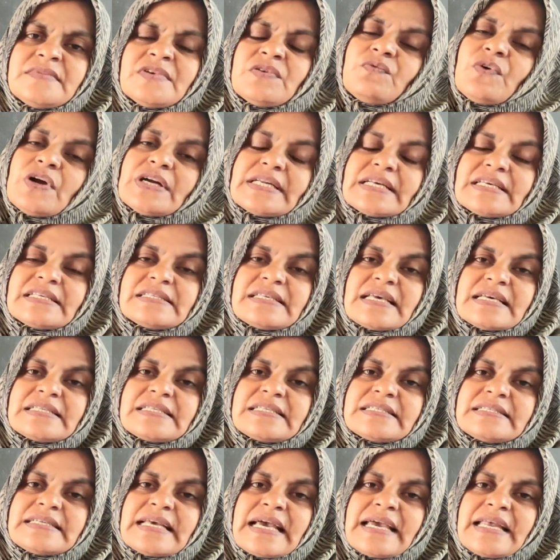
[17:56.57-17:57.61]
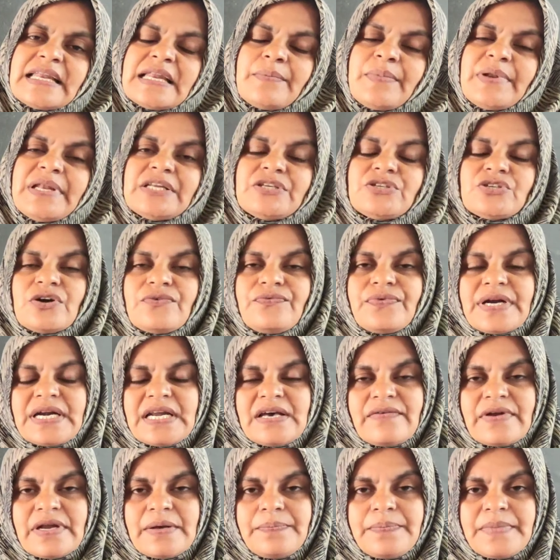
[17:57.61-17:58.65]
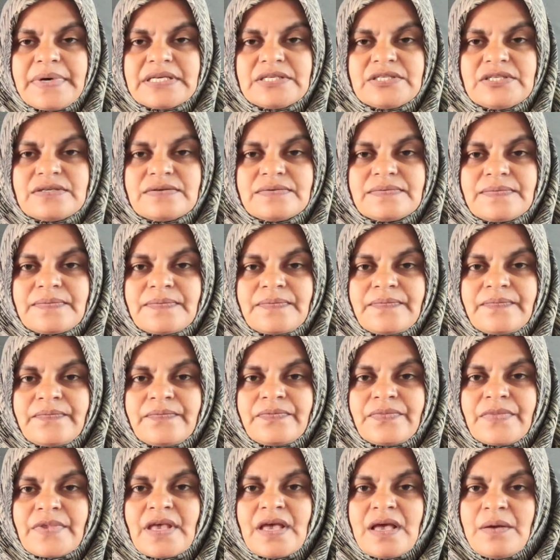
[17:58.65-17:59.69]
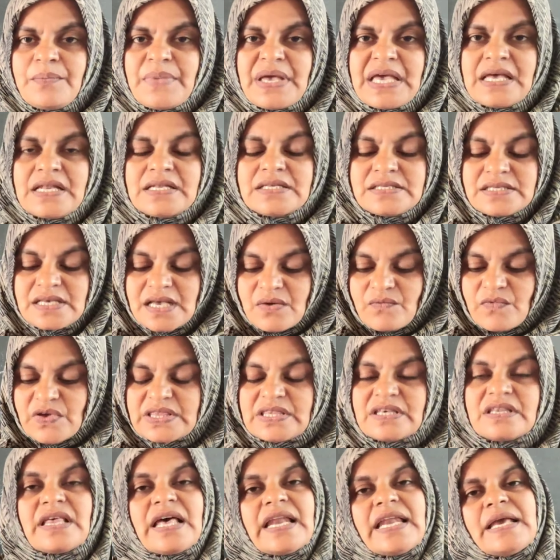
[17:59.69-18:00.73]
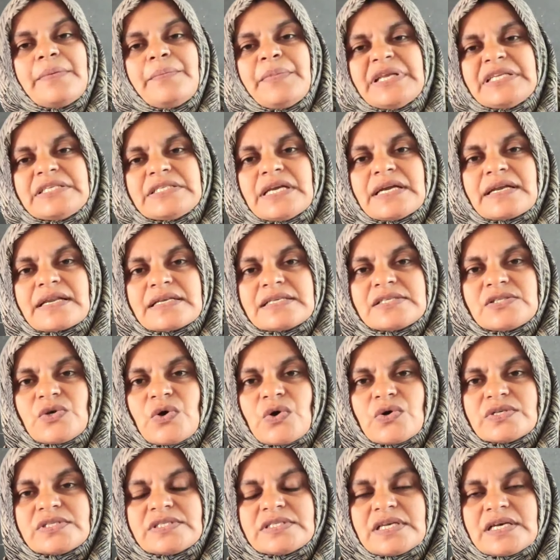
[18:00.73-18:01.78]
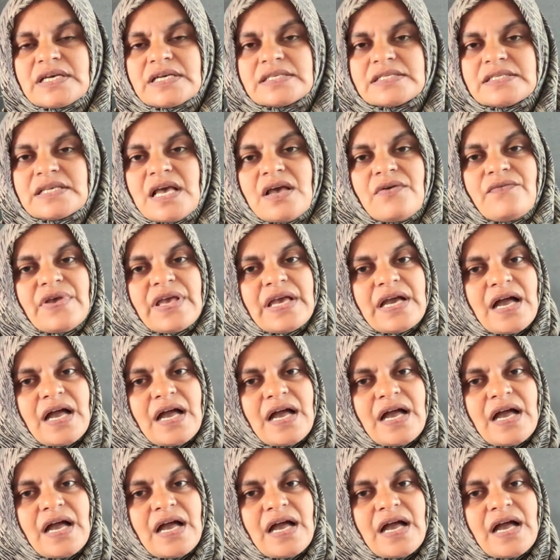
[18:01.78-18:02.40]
what is sustainability of a development. Means with the limited resources we